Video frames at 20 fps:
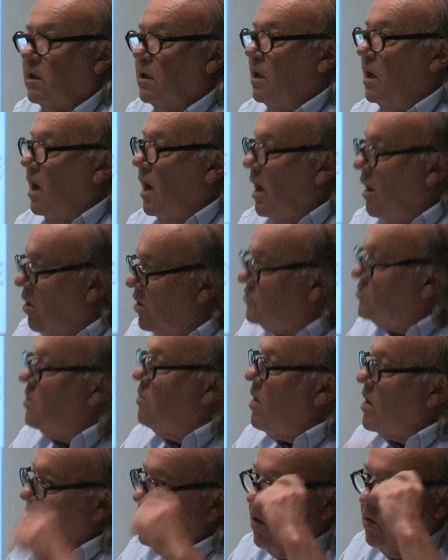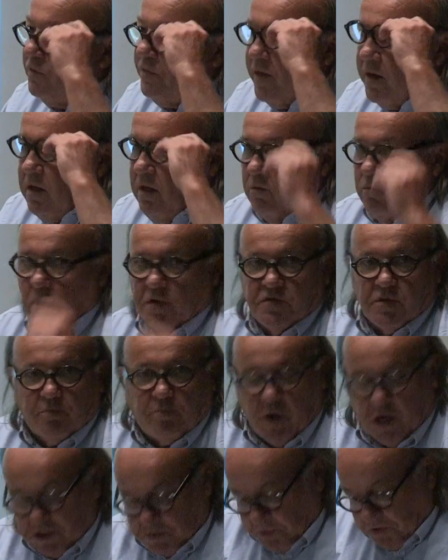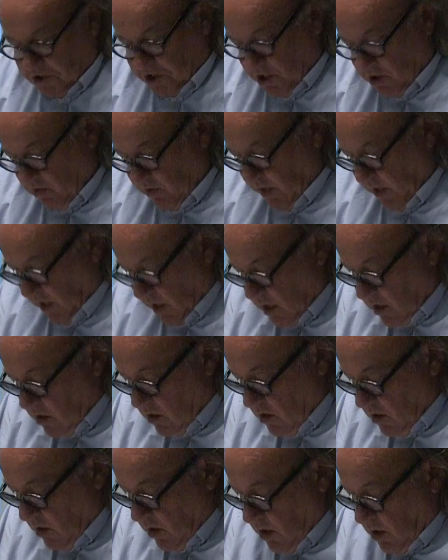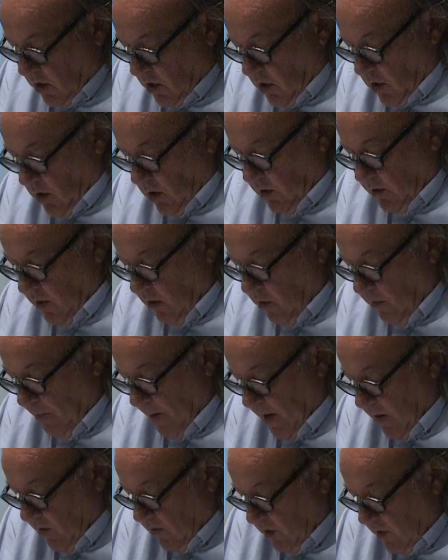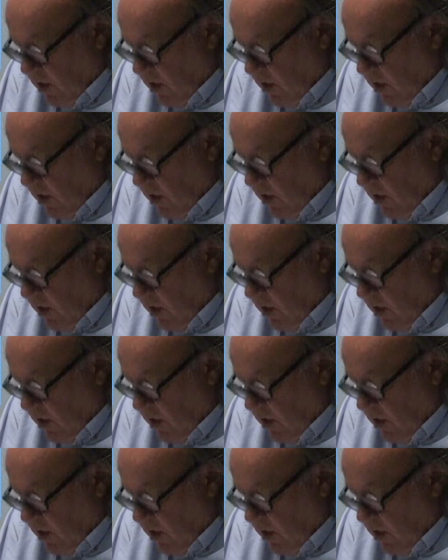I also want to note that he was a Presbyterian, although apparently